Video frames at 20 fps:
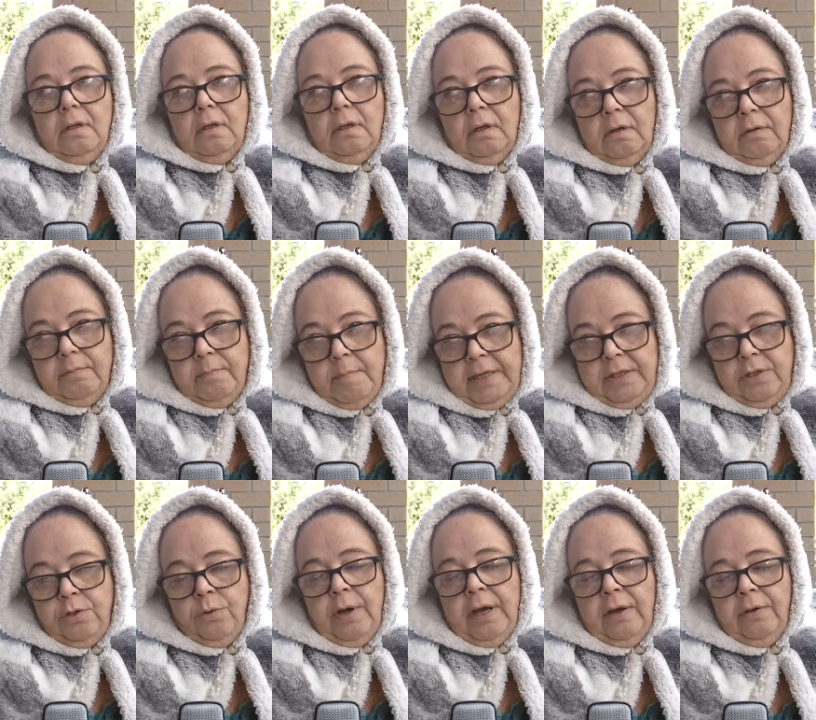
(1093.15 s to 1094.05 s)
of
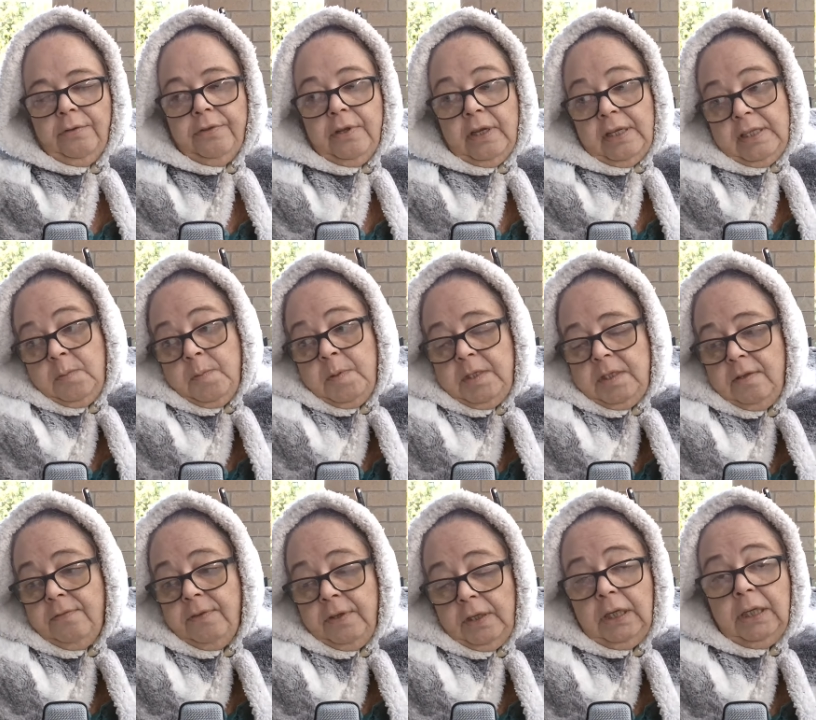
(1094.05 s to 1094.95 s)
mental health and
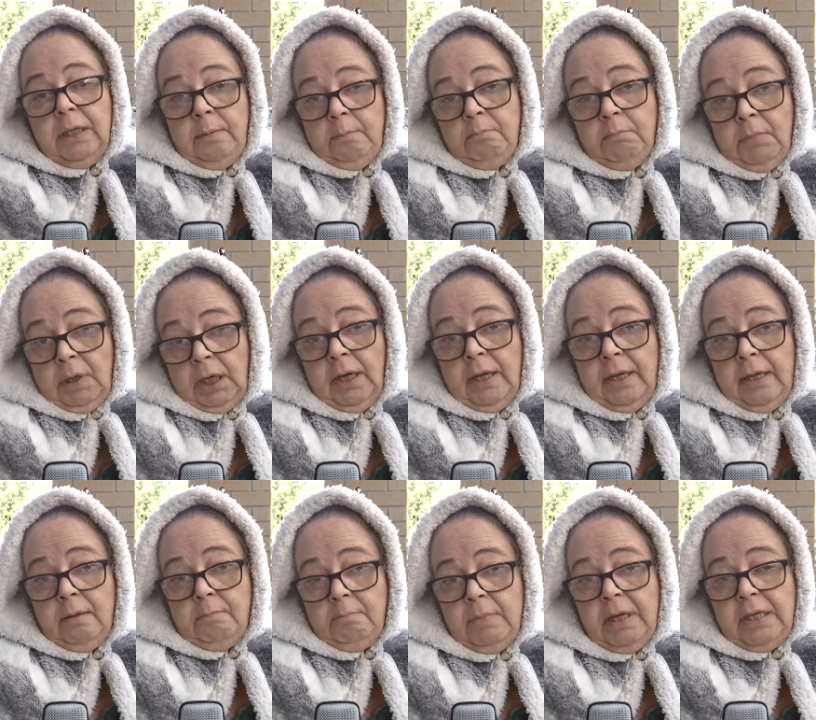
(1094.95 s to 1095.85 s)
specifically
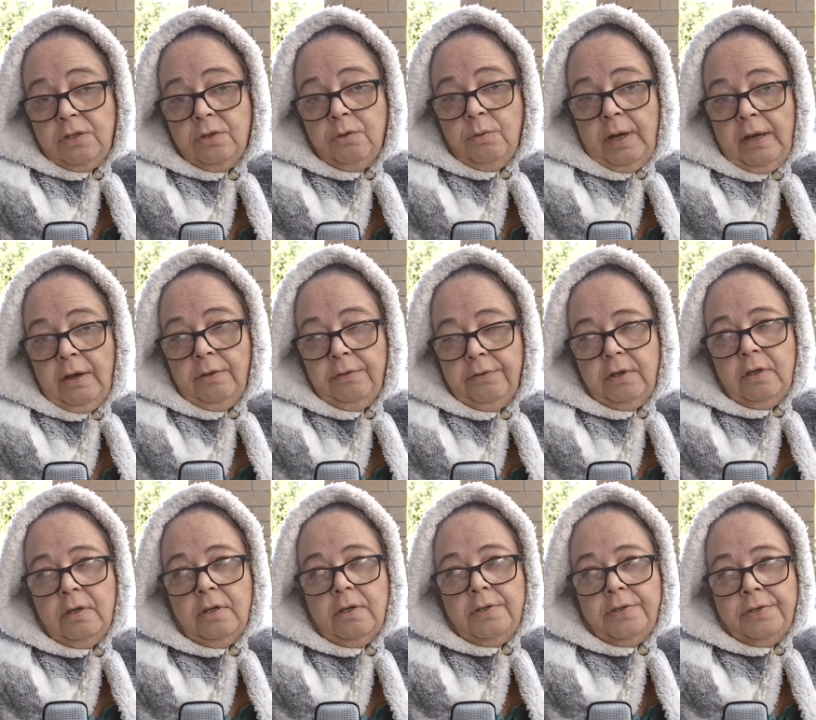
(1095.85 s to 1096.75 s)
my mental health
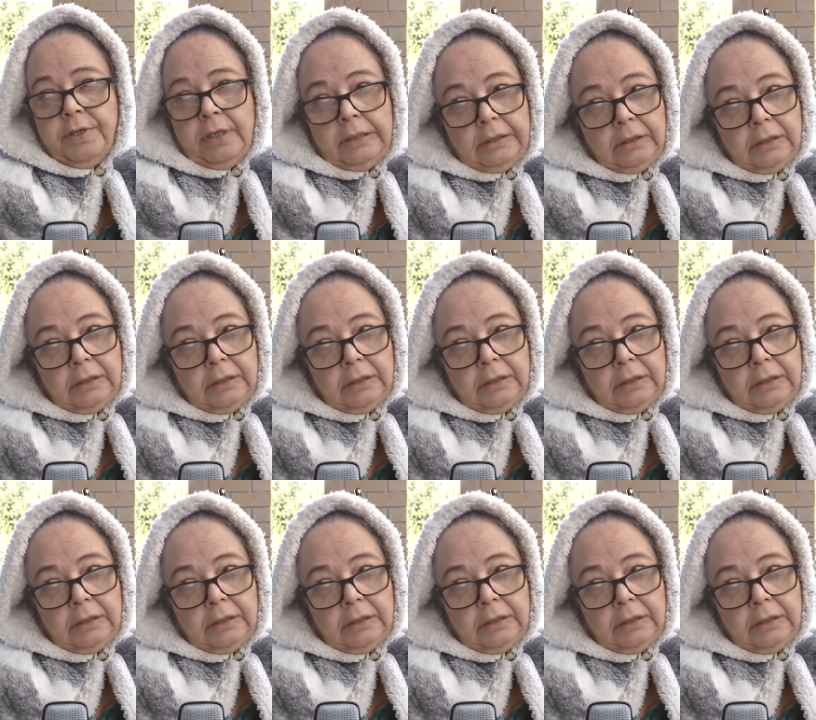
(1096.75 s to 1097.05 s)
because